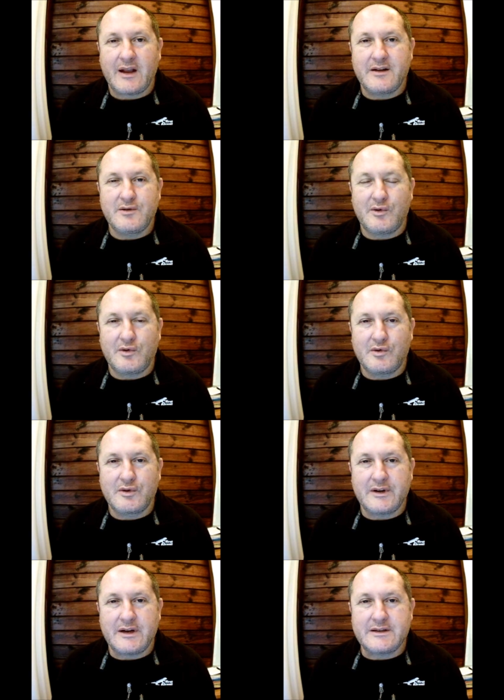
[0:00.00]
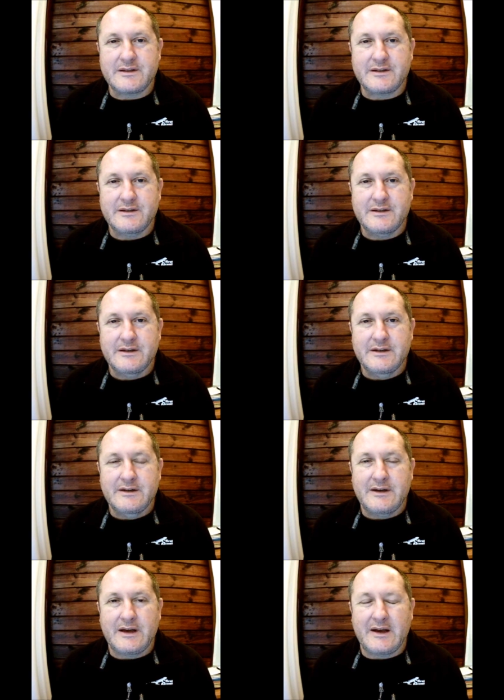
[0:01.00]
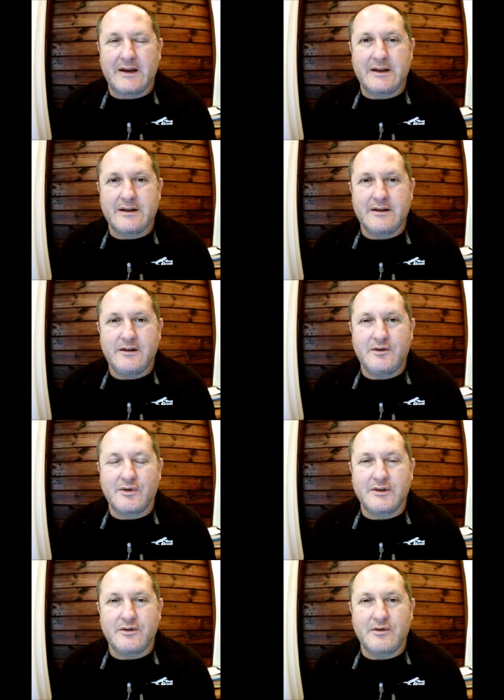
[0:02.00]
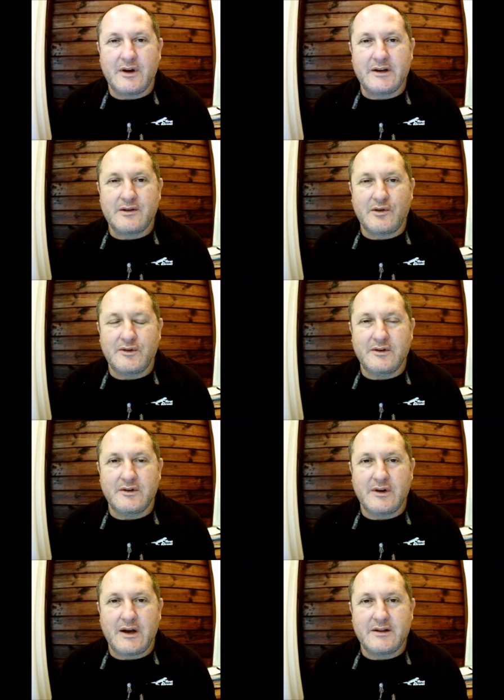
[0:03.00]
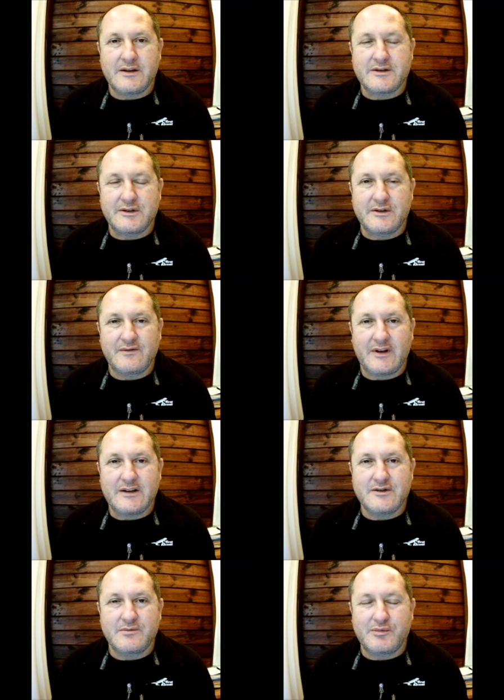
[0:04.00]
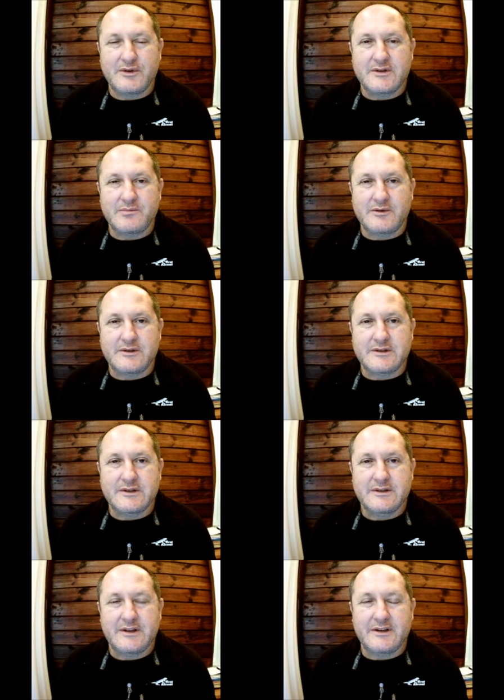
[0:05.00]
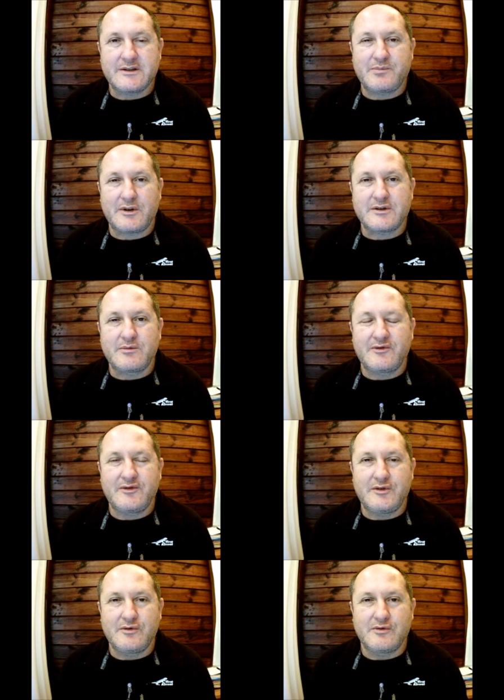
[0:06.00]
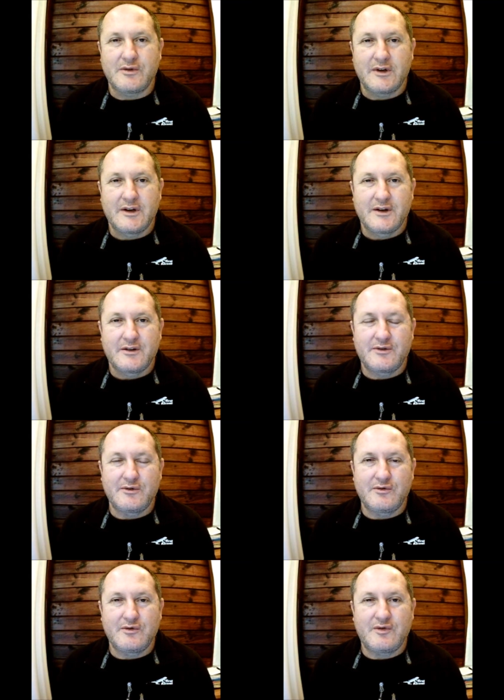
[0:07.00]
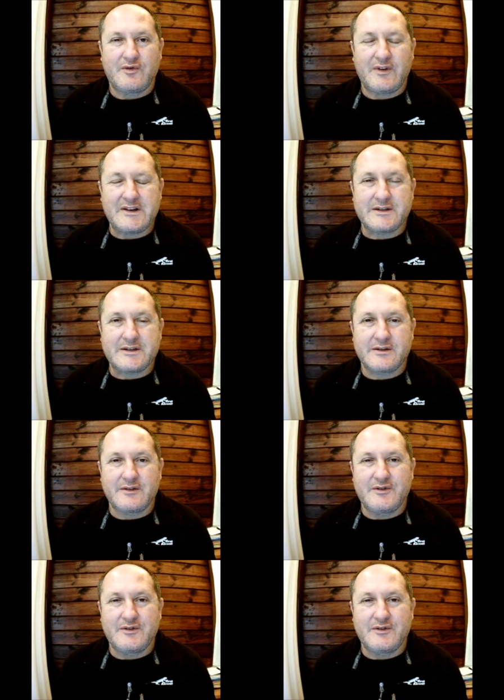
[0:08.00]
and you are organized, and you can unite under under certain values and principles, then it's possible for you to face the